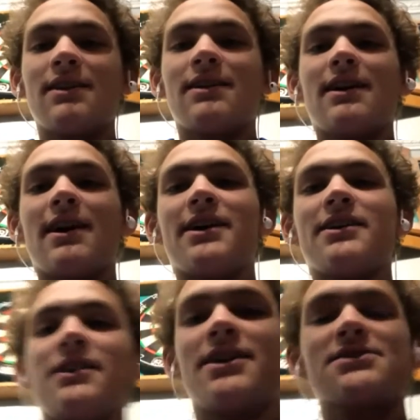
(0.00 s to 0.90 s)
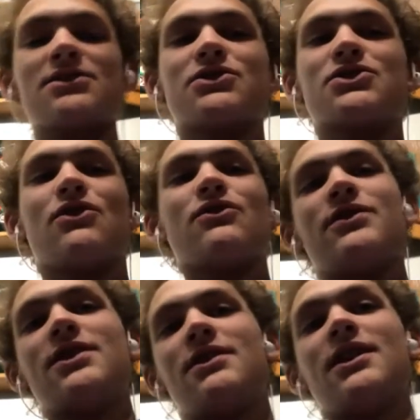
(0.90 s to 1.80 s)
Nice little
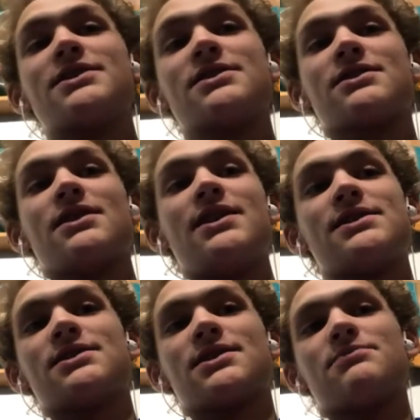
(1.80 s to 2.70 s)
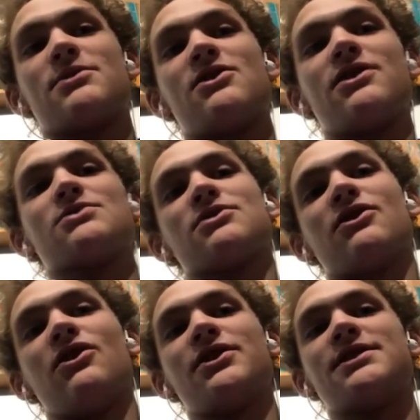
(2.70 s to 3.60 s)
trophy. Nice experience with
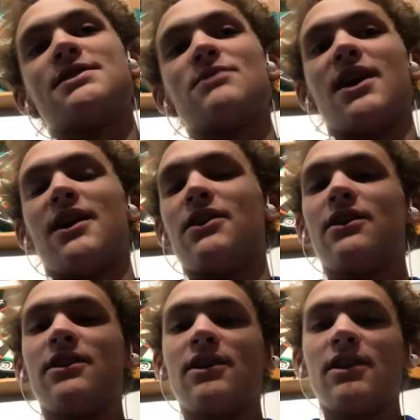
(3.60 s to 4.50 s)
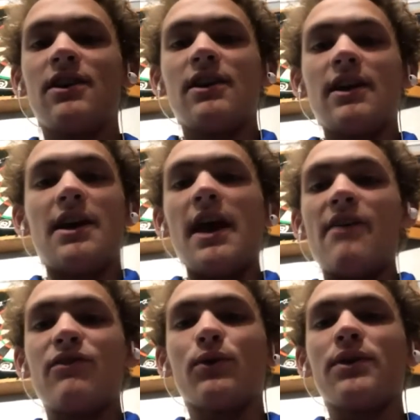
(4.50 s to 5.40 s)
all the Team Canada and
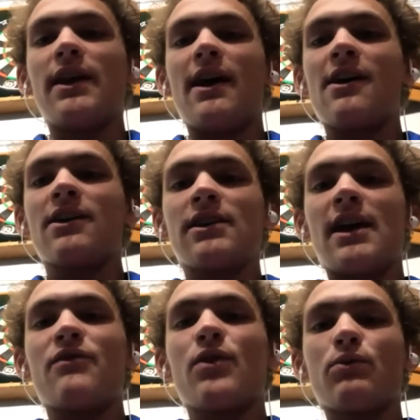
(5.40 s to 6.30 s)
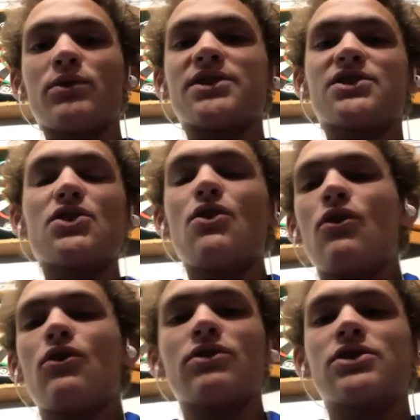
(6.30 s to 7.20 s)
everyone there. Everyone was
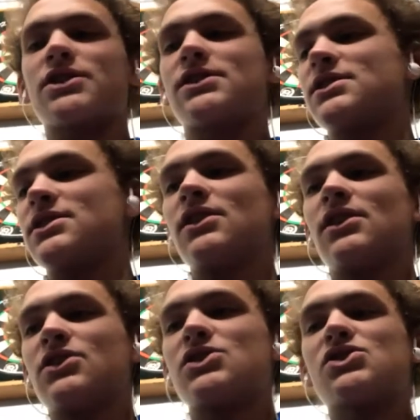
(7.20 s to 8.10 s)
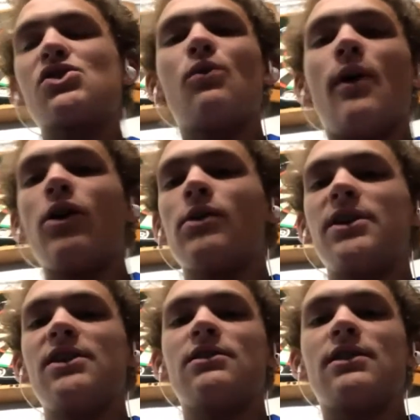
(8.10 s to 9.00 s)
so
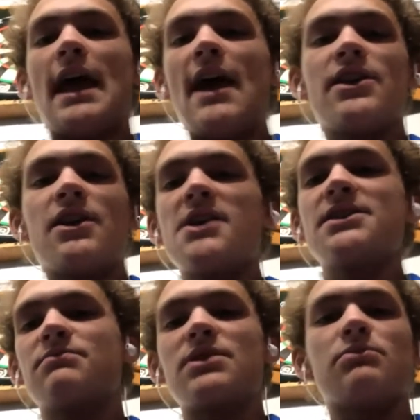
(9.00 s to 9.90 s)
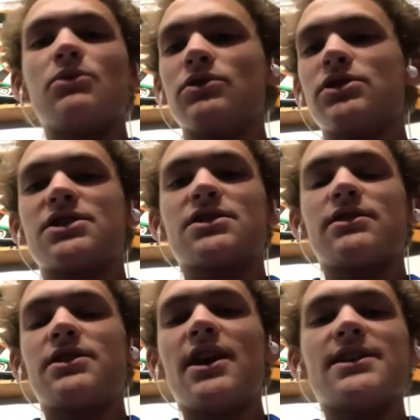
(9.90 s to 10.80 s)
welcoming. Nice people, just
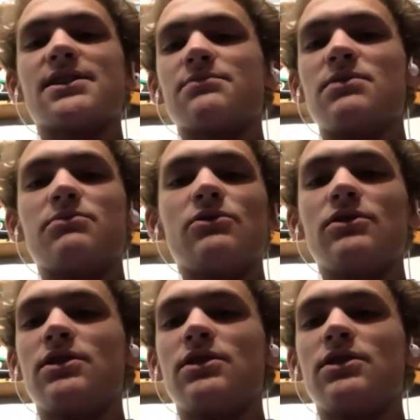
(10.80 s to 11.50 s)
the nicest people.